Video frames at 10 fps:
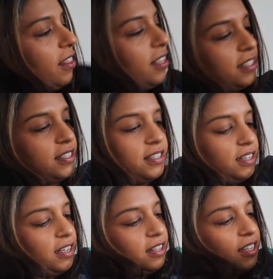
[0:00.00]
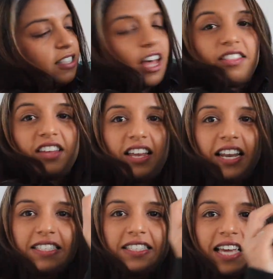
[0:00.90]
this other
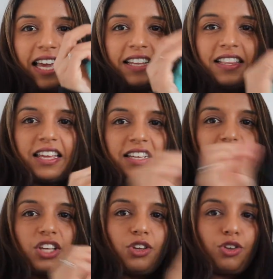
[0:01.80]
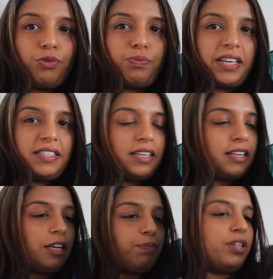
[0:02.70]
elasticated thing. So you
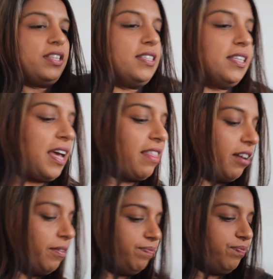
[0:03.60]
basically put this together